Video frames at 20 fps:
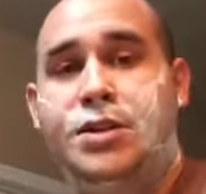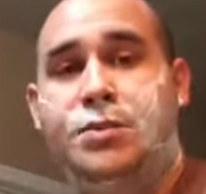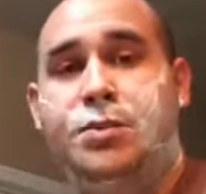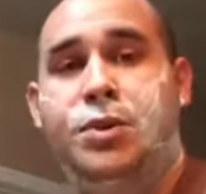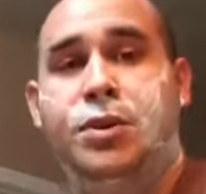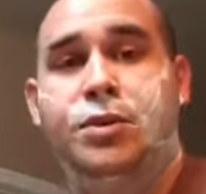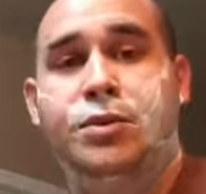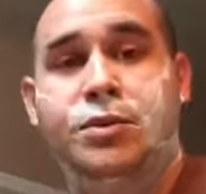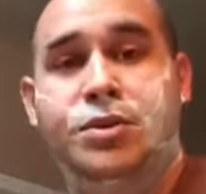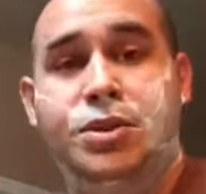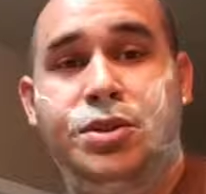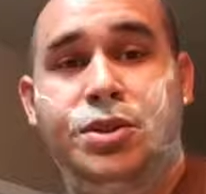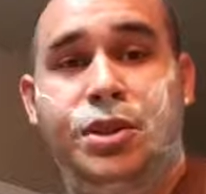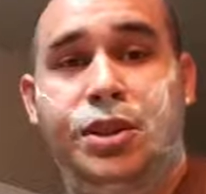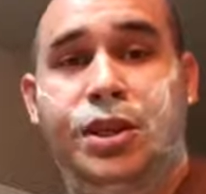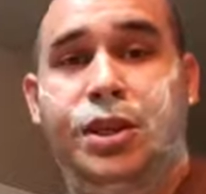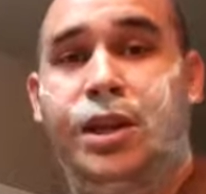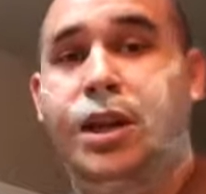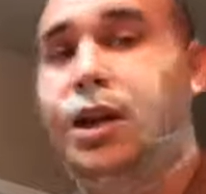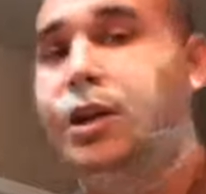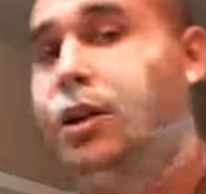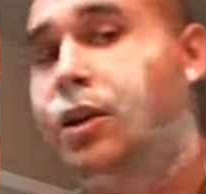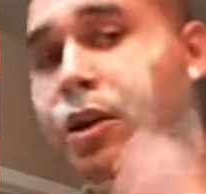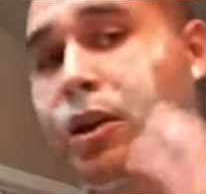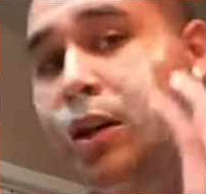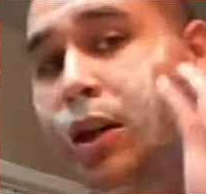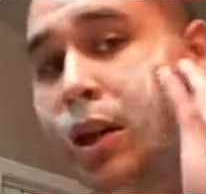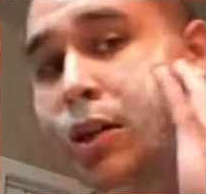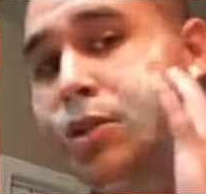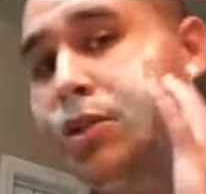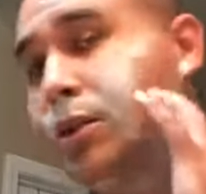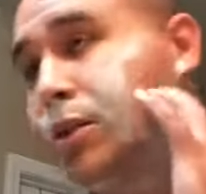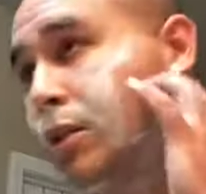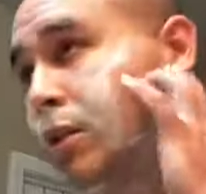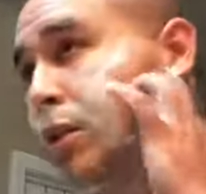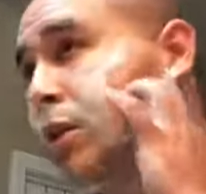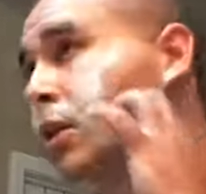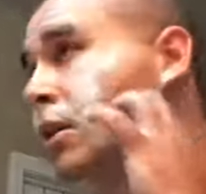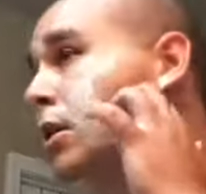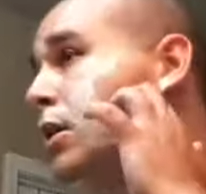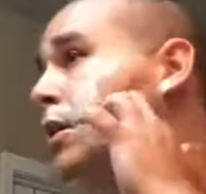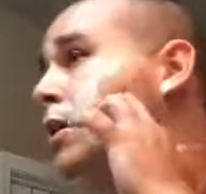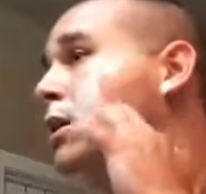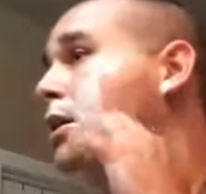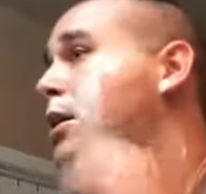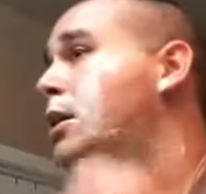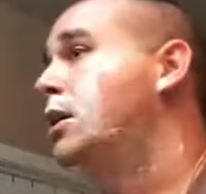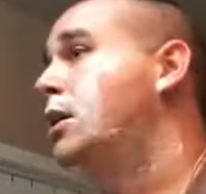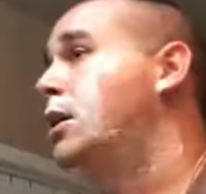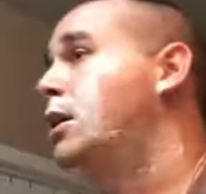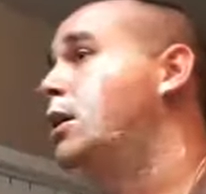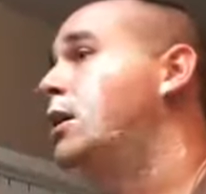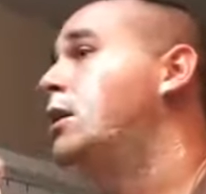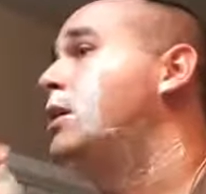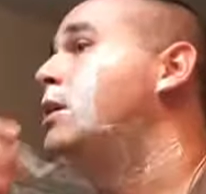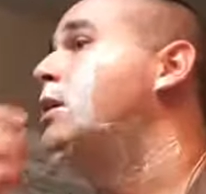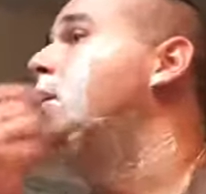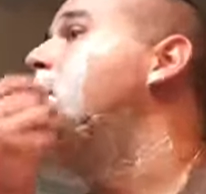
someone who was just cleaning out their collection, and